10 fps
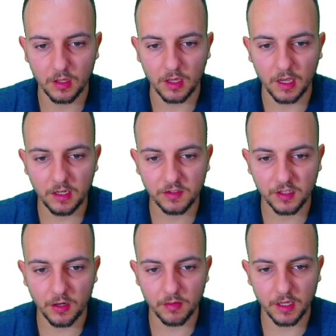any
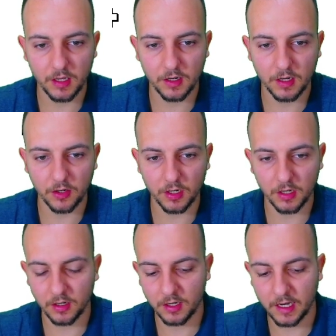cell right here, I'm
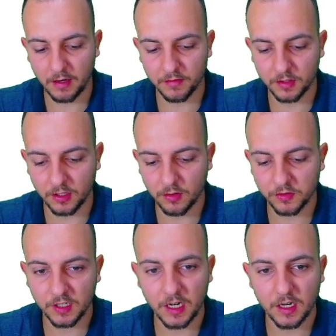gonna have equal
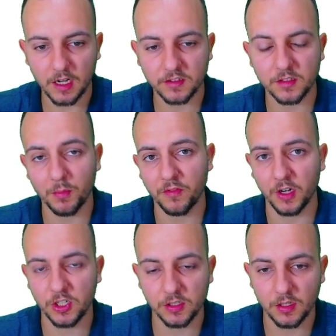sign a sum
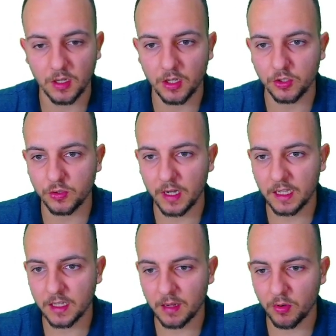function to
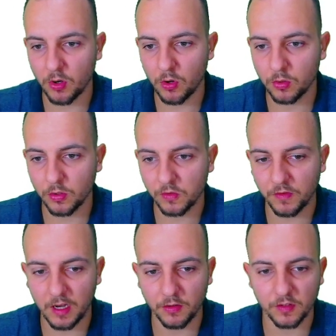add up all those
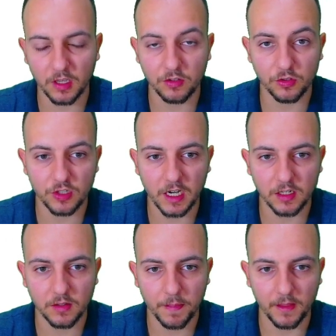values and to check
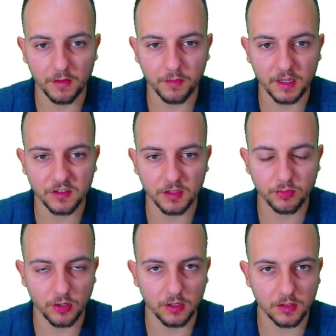if my sum
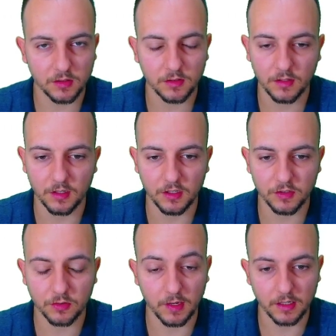product is
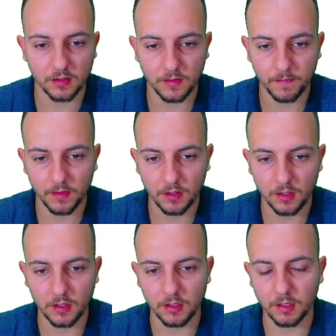correct.
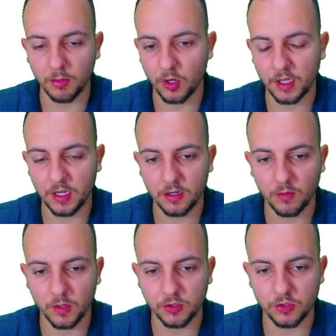Double click here,
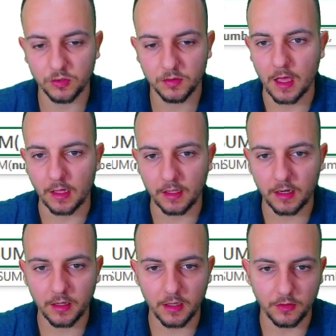1, 2, and then I
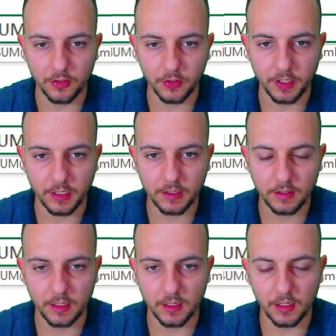can go here
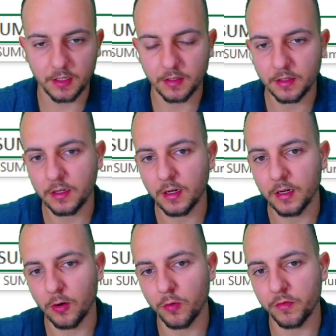and click
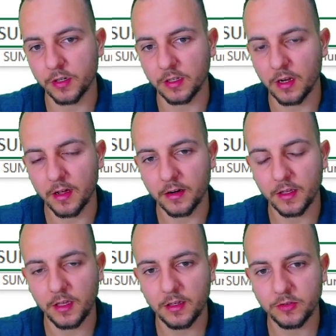over the letter
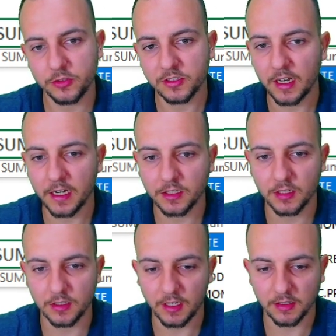E to select
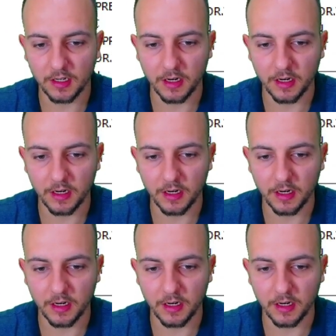the entire